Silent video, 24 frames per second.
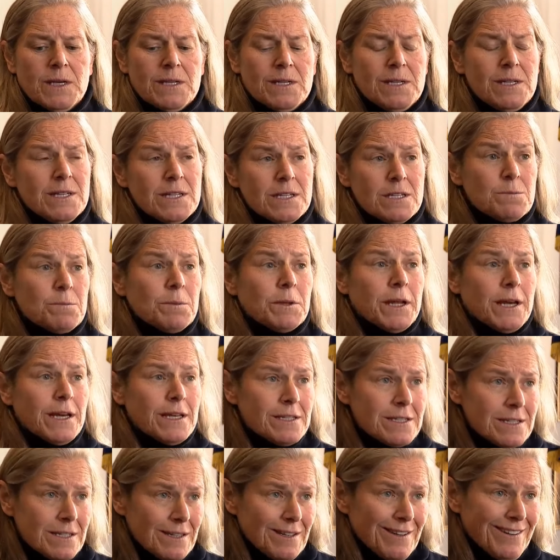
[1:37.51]

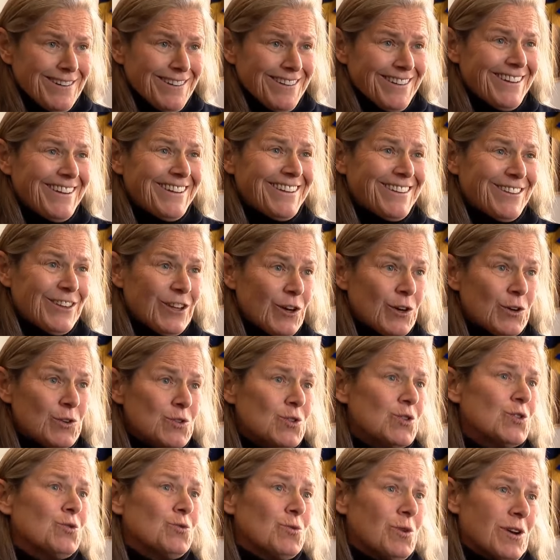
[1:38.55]
displacing
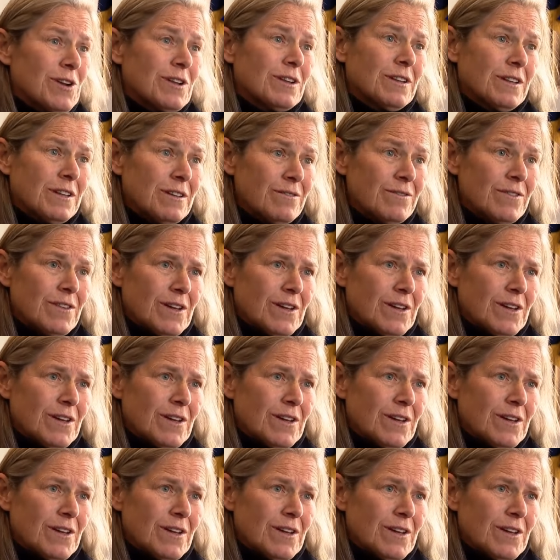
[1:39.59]
those who want to live